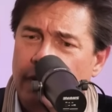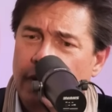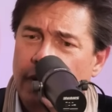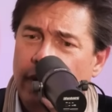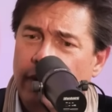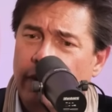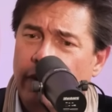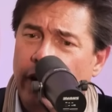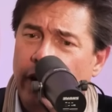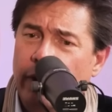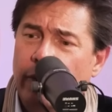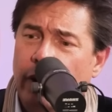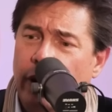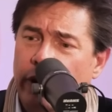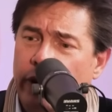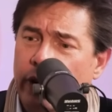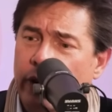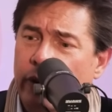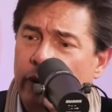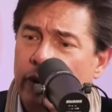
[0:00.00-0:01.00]
very
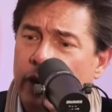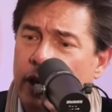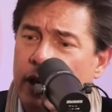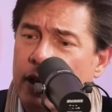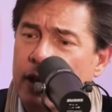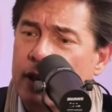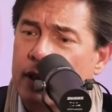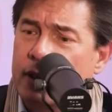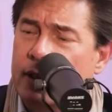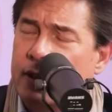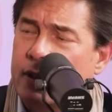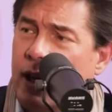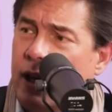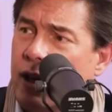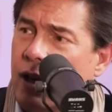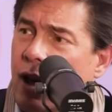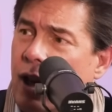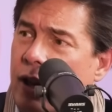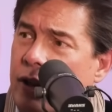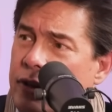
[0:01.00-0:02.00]
well-known
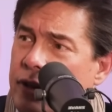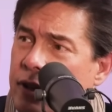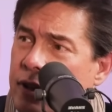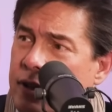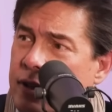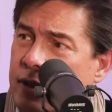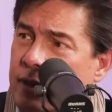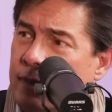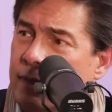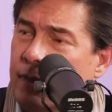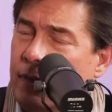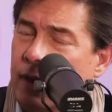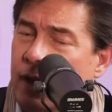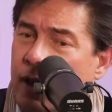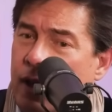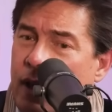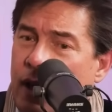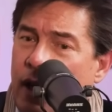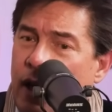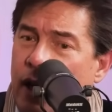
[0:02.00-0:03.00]
psychologist,
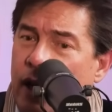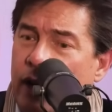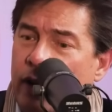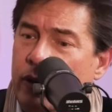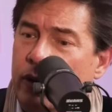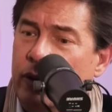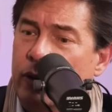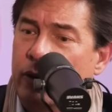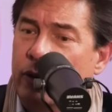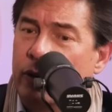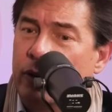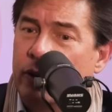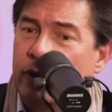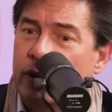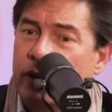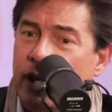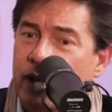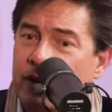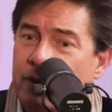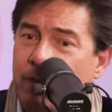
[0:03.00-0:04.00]
who
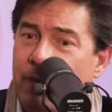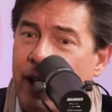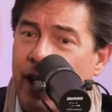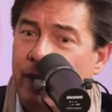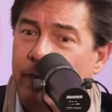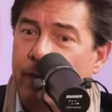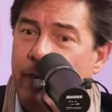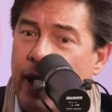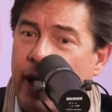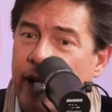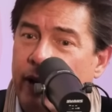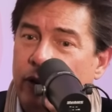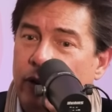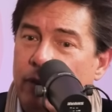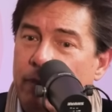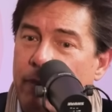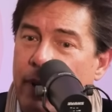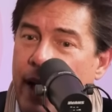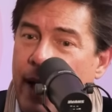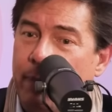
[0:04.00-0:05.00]
does mathematical
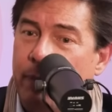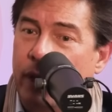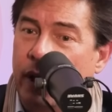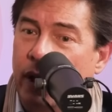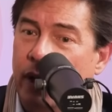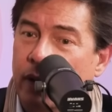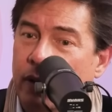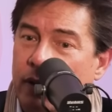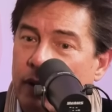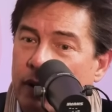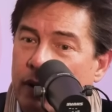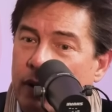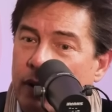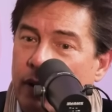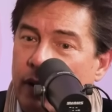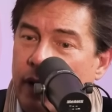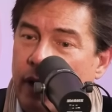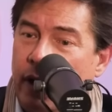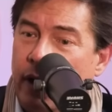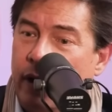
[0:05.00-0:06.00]
mapping
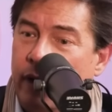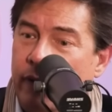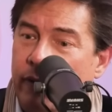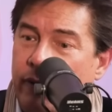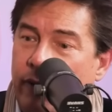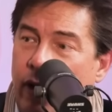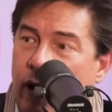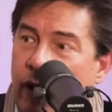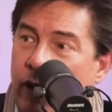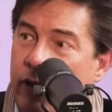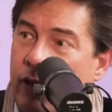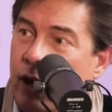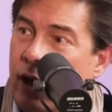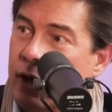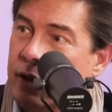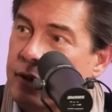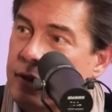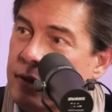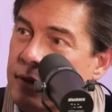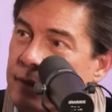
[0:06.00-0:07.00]
of our
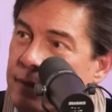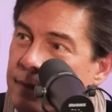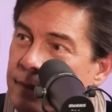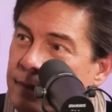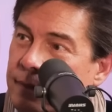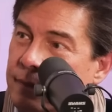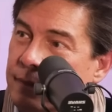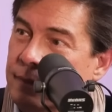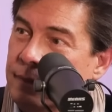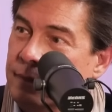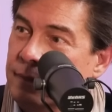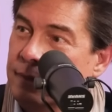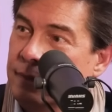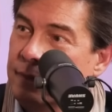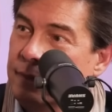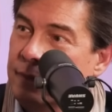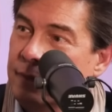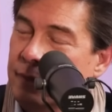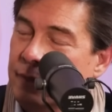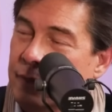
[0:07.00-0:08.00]
thoughts.
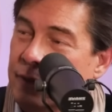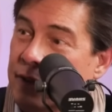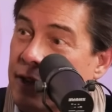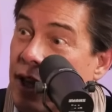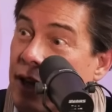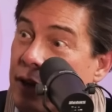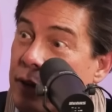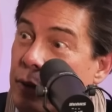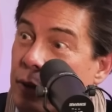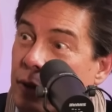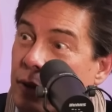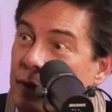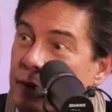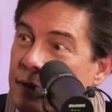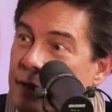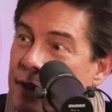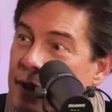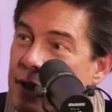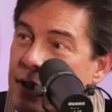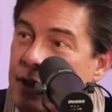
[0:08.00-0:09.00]
It's kind of cool.
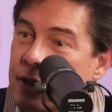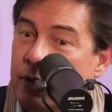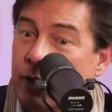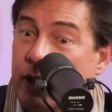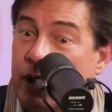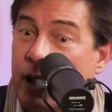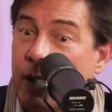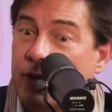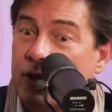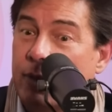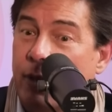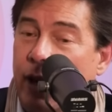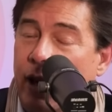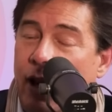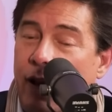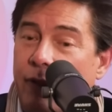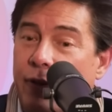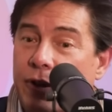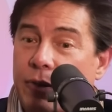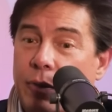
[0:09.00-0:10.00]
So he comes to my
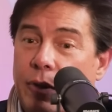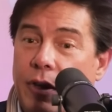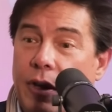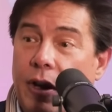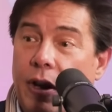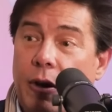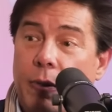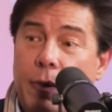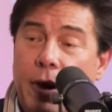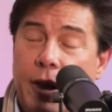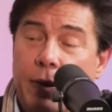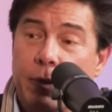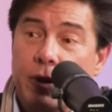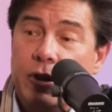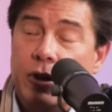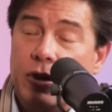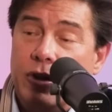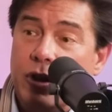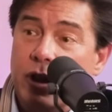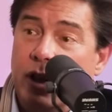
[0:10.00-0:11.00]
office with another
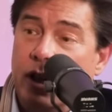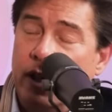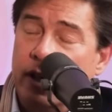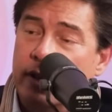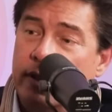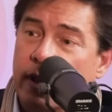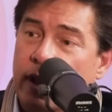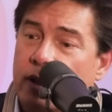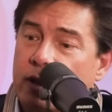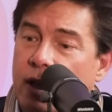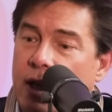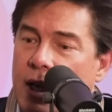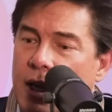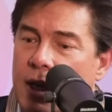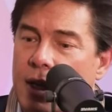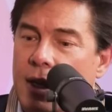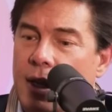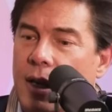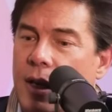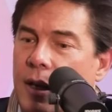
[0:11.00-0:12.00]
mathematician and he says,
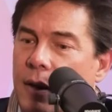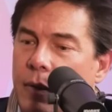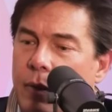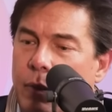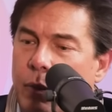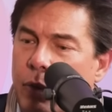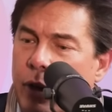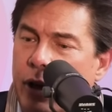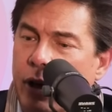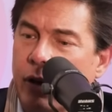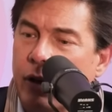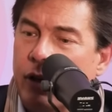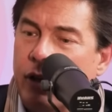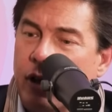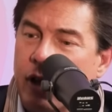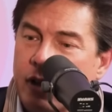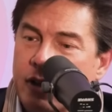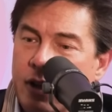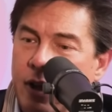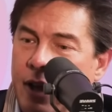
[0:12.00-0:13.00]
what are your
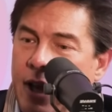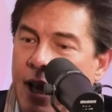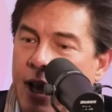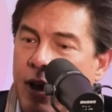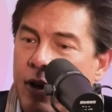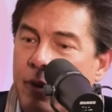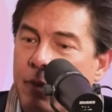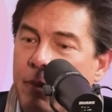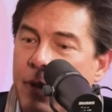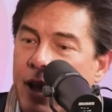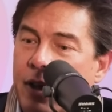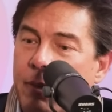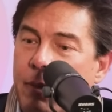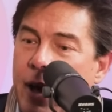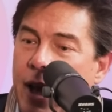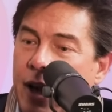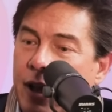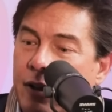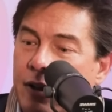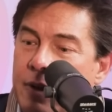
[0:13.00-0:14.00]
thoughts on how to
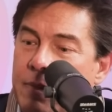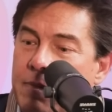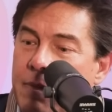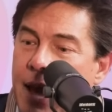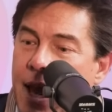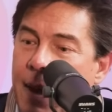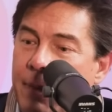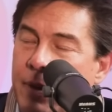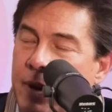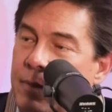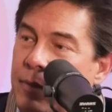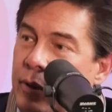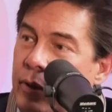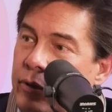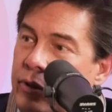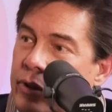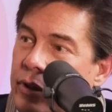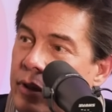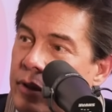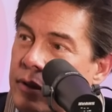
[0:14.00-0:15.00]
mathematically map
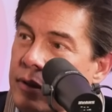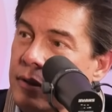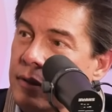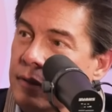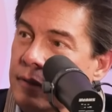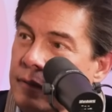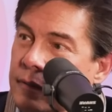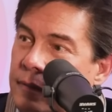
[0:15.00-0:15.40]
emotions?